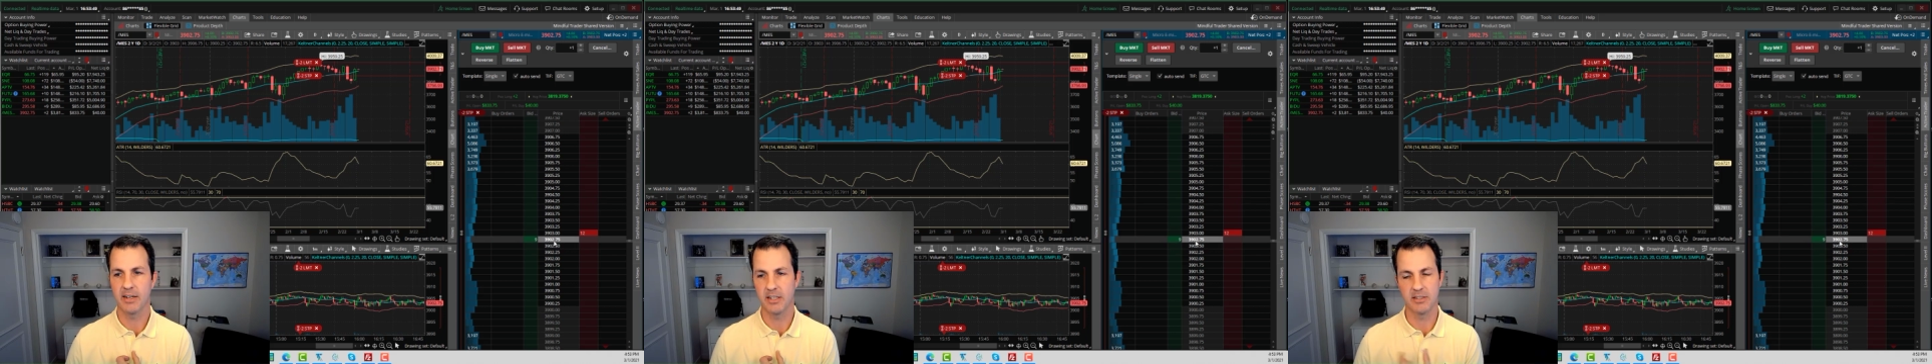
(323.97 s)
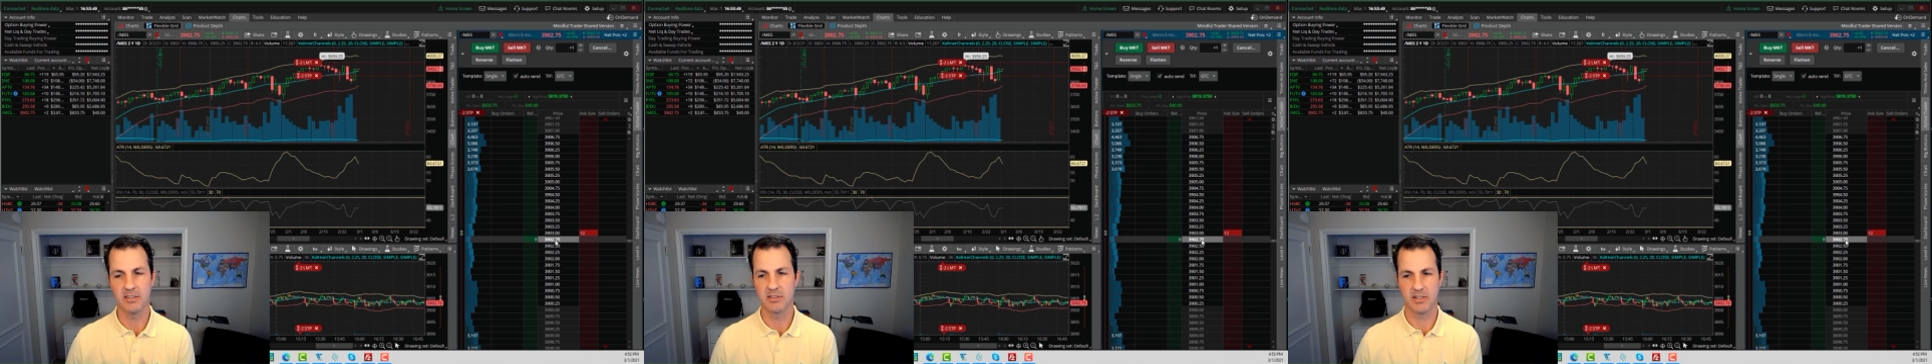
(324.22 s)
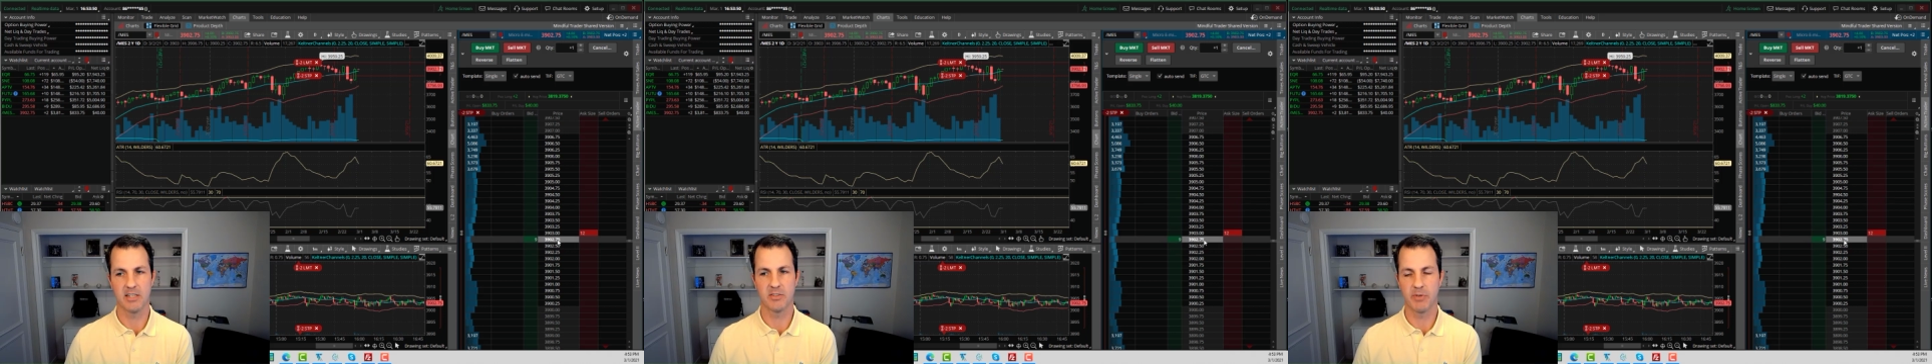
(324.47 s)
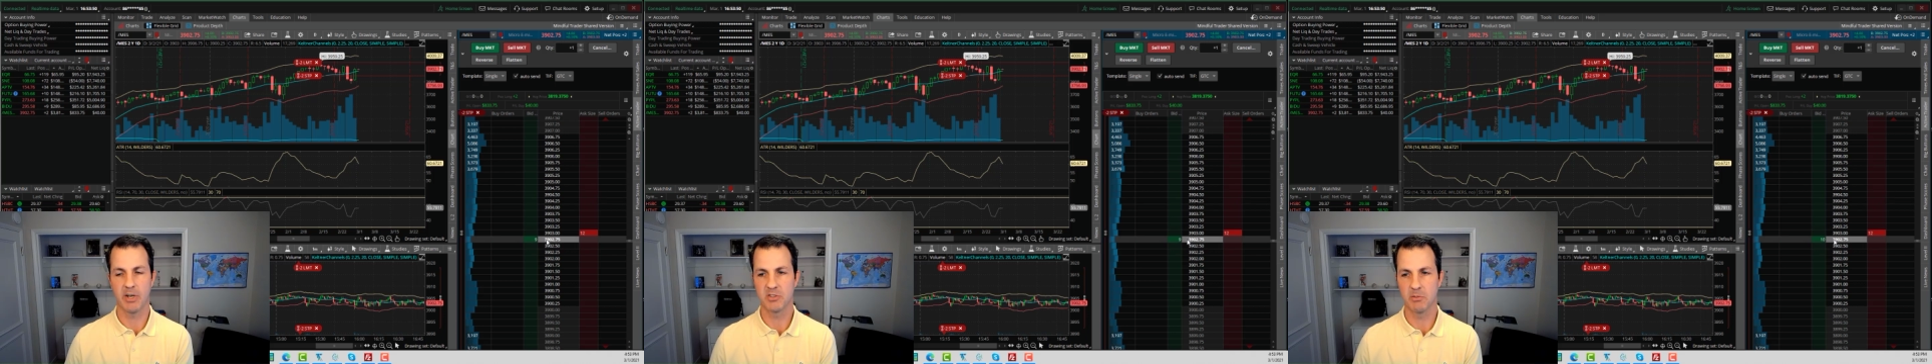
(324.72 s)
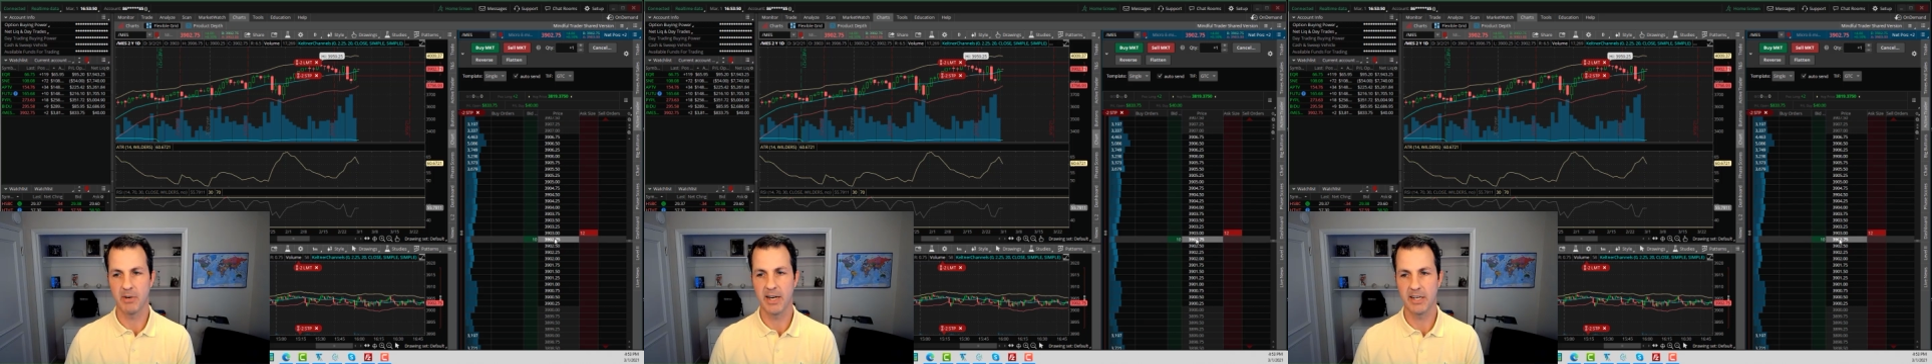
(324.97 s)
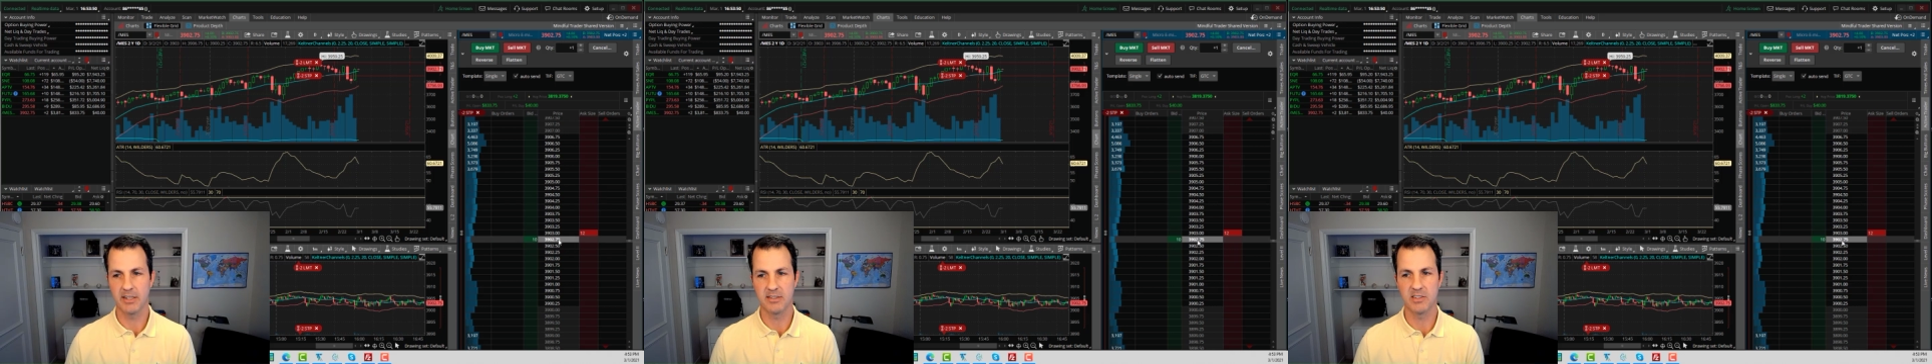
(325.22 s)
In this case, if I was to buy
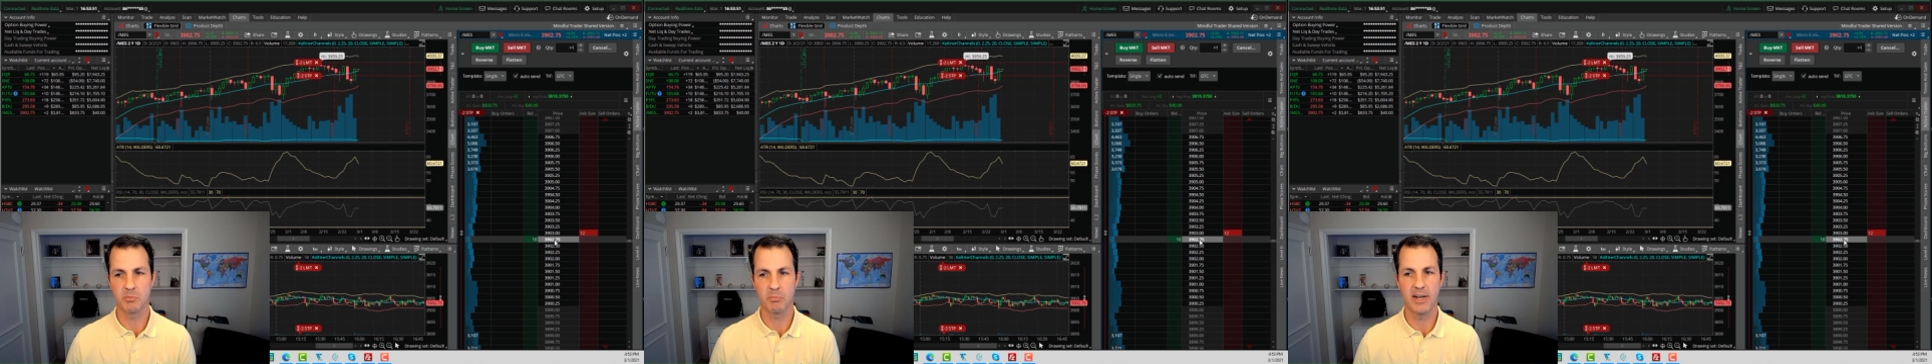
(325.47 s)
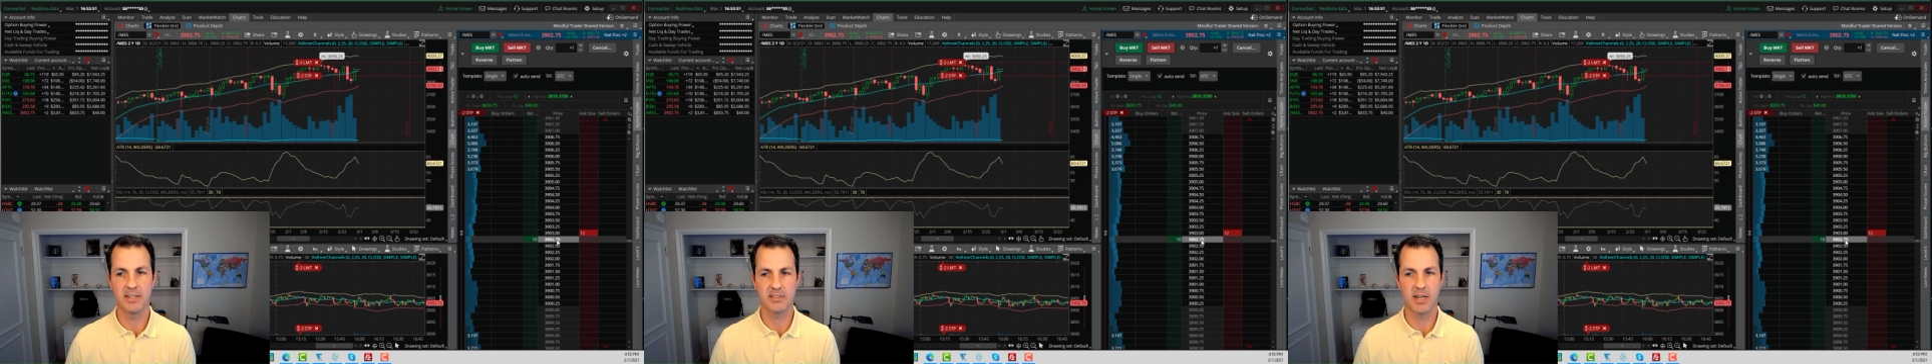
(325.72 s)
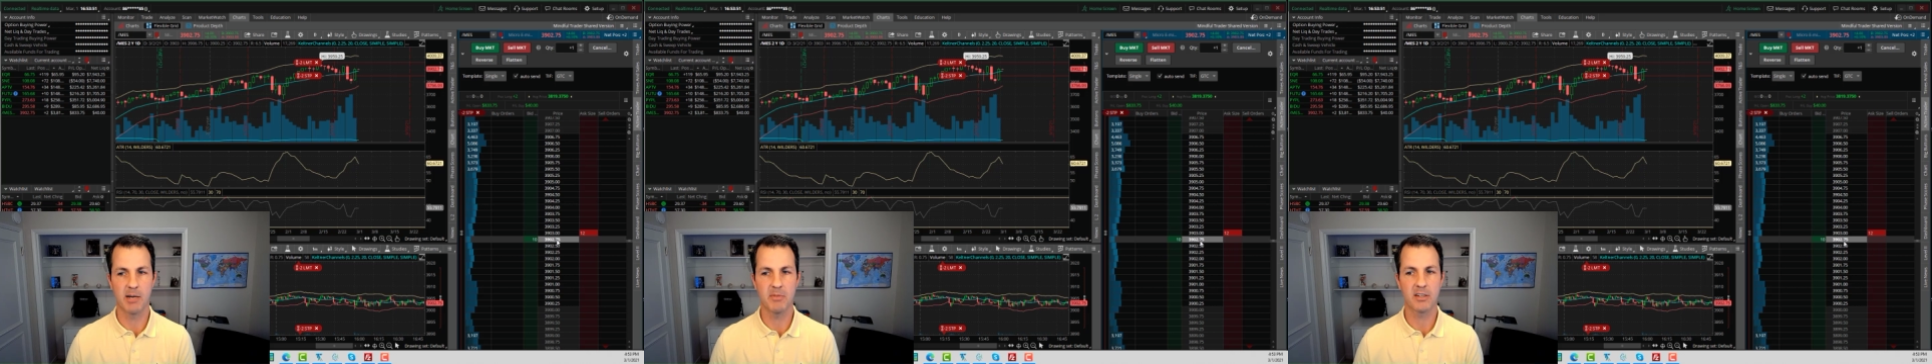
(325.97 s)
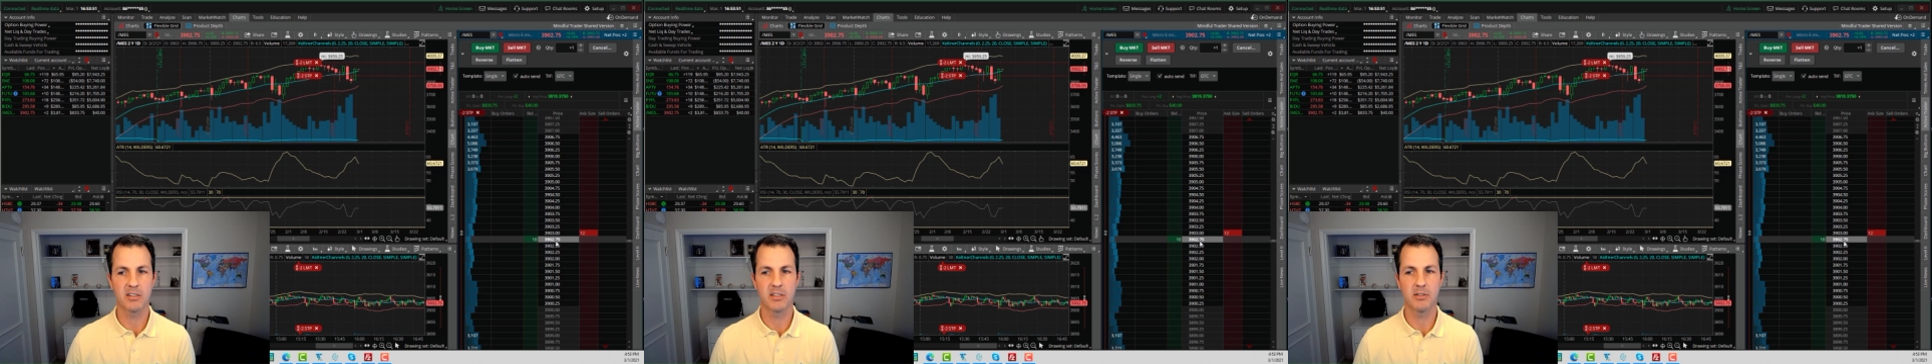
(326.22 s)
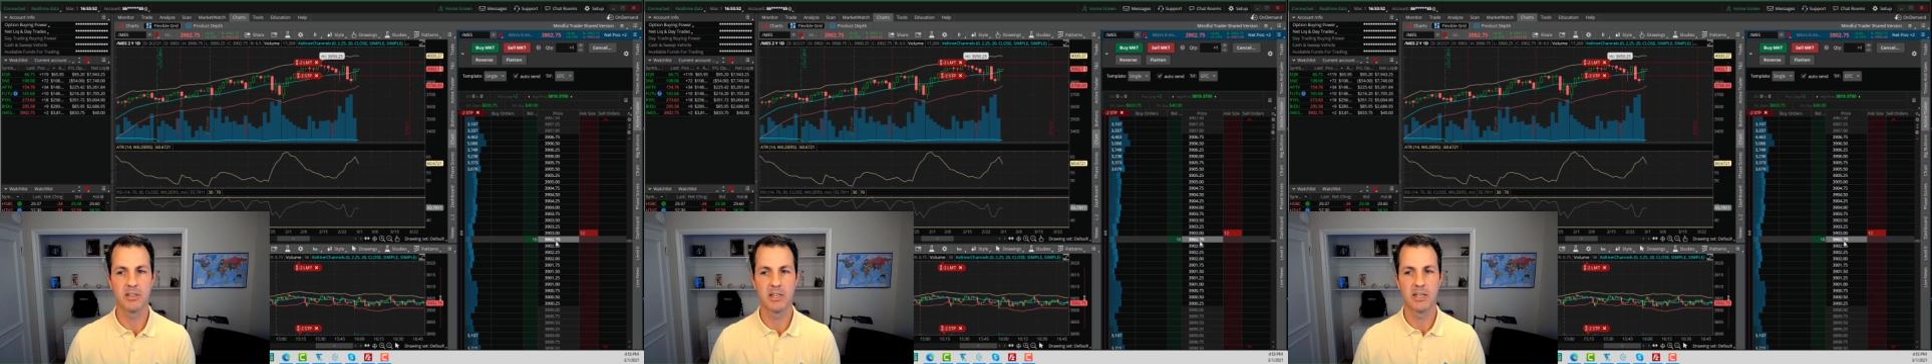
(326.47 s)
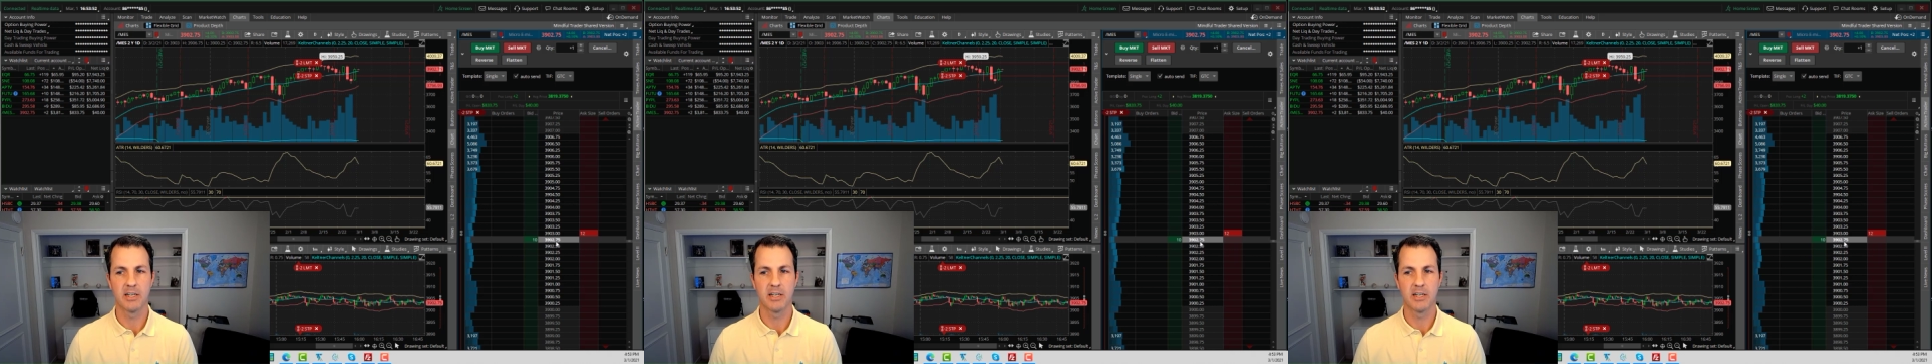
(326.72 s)
it at this price, I'm not going to